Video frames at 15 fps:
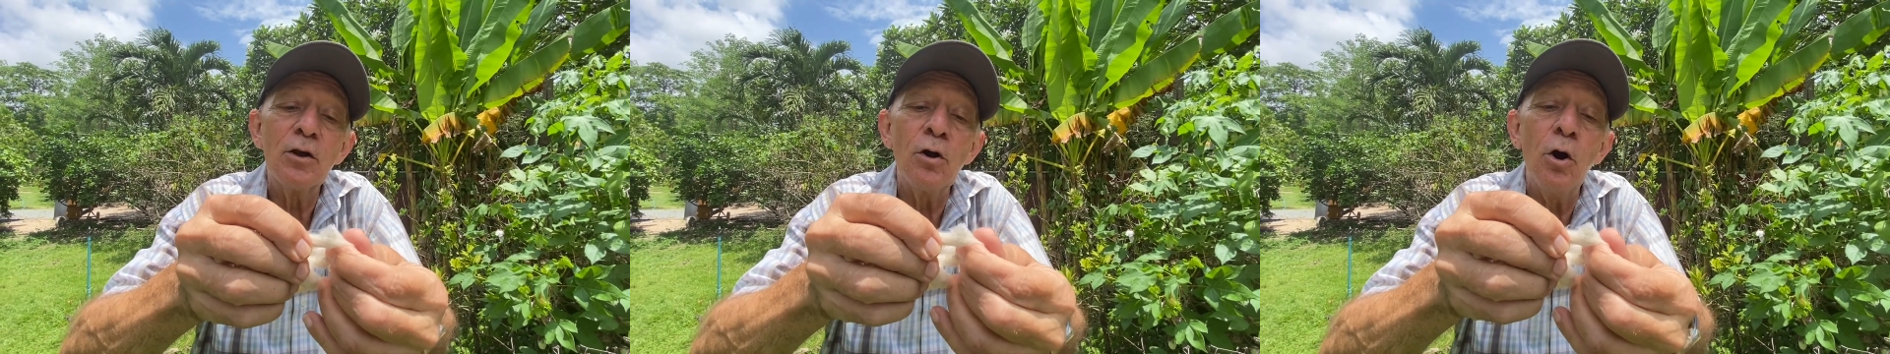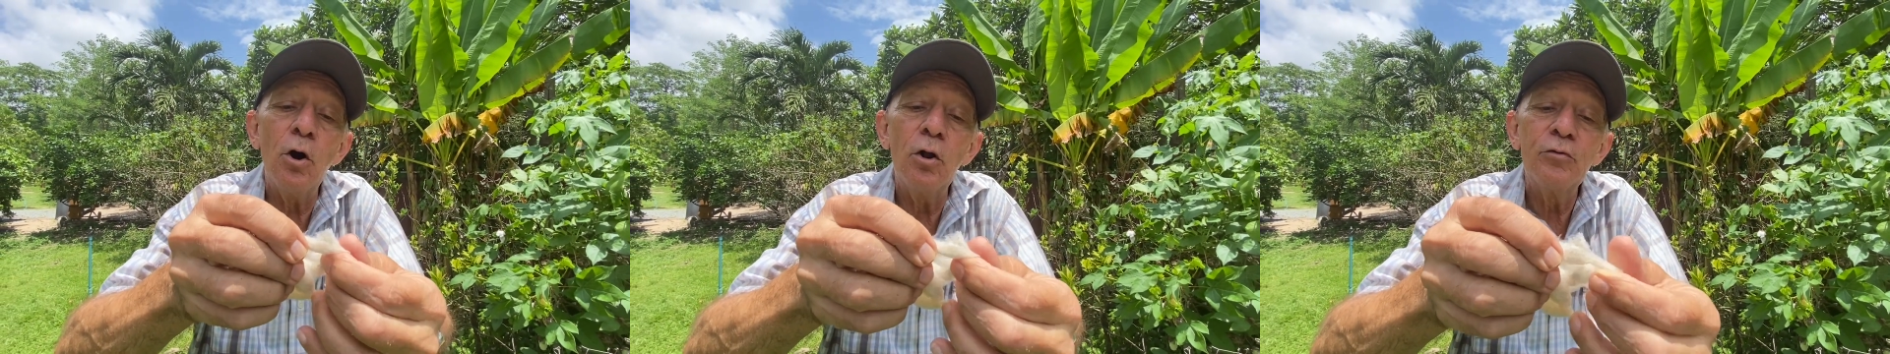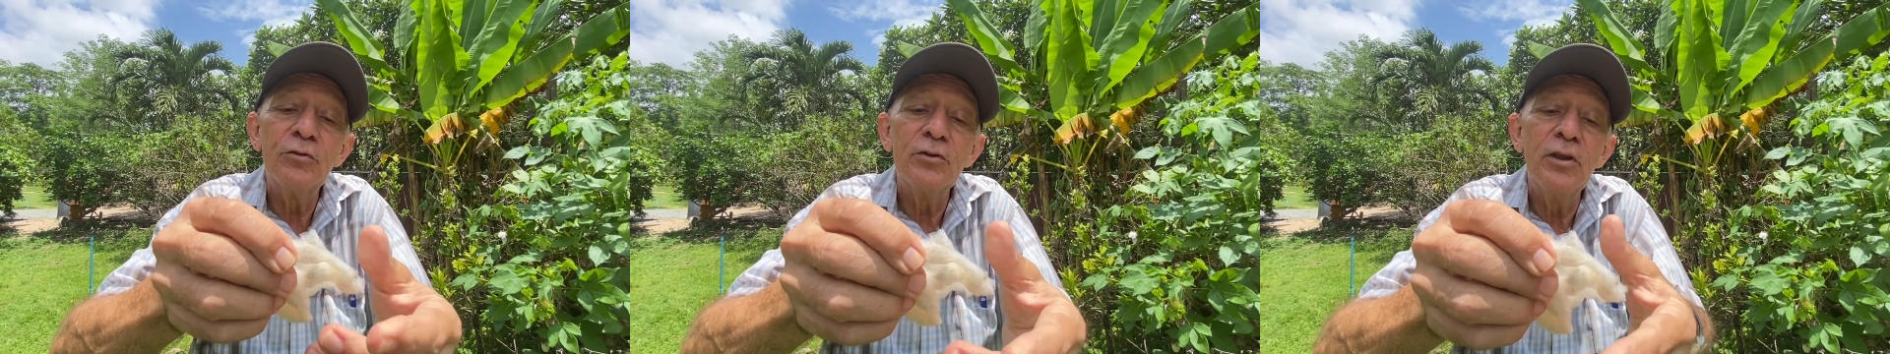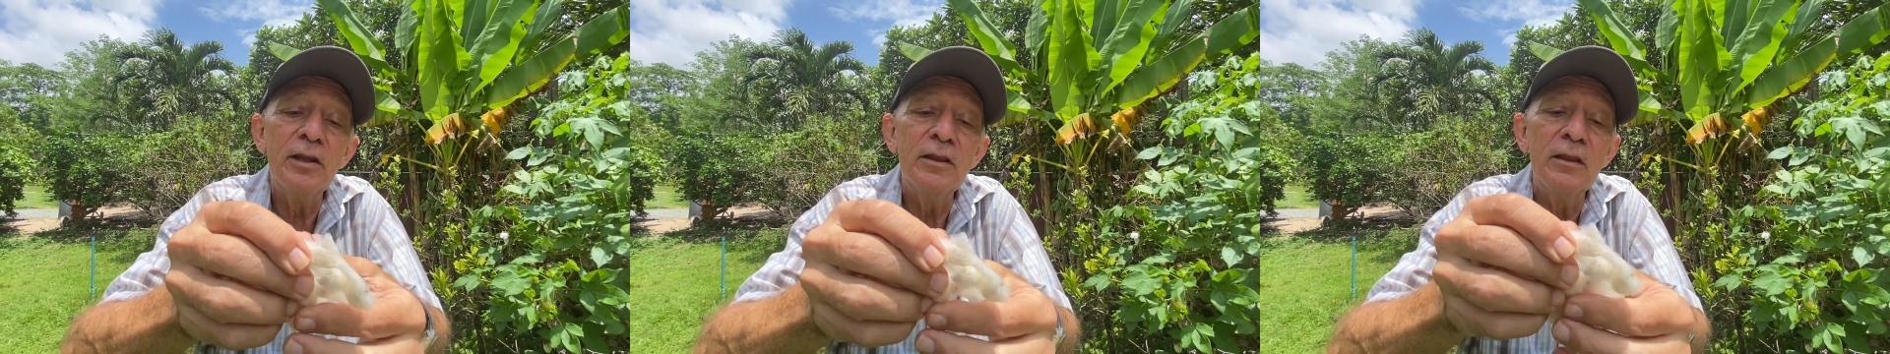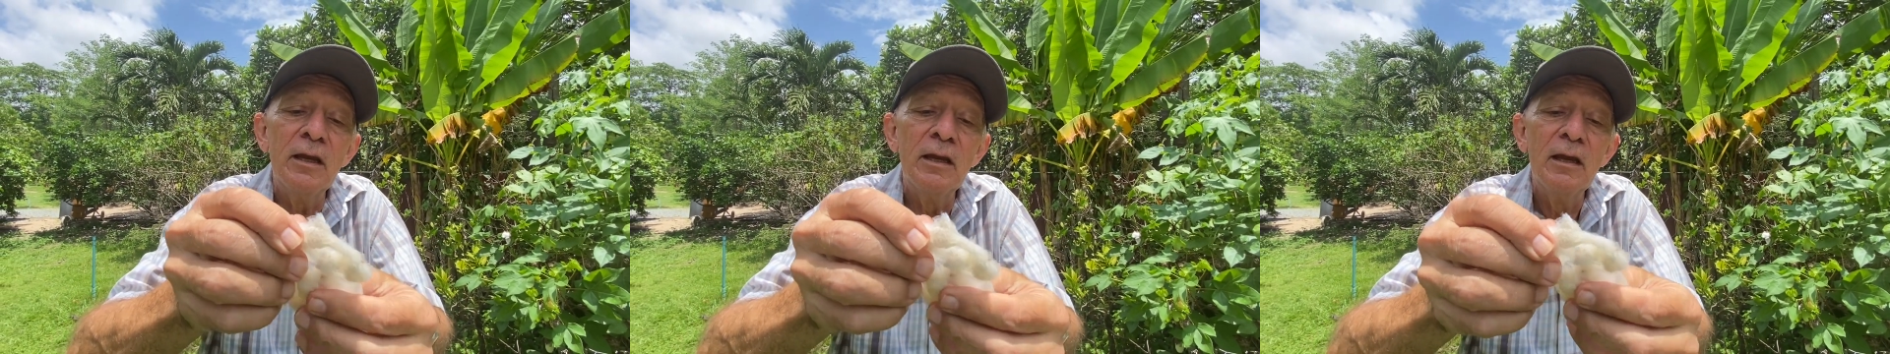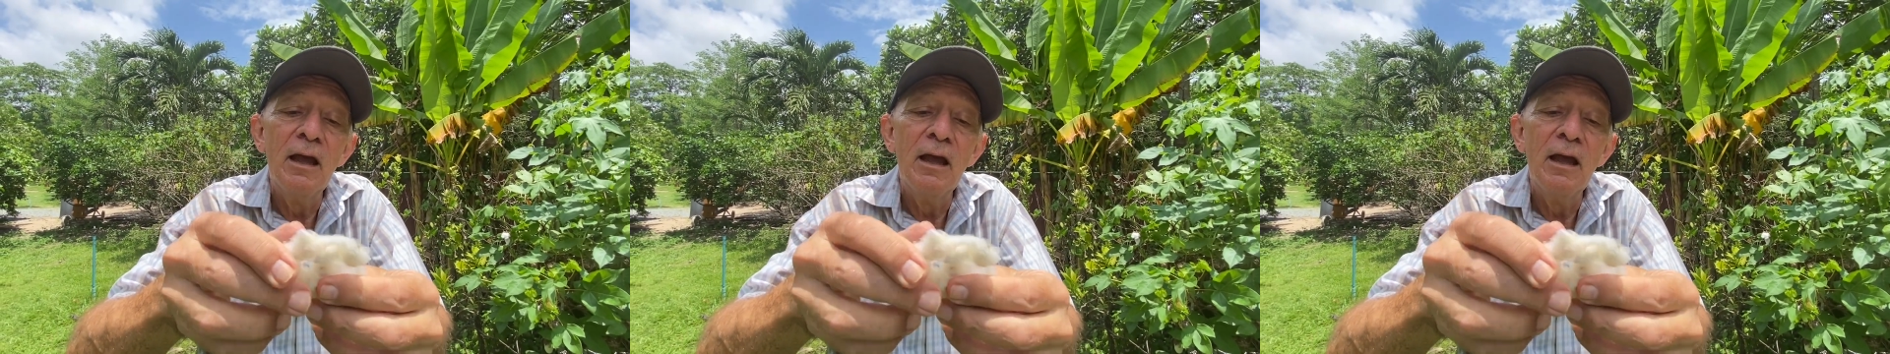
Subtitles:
cotton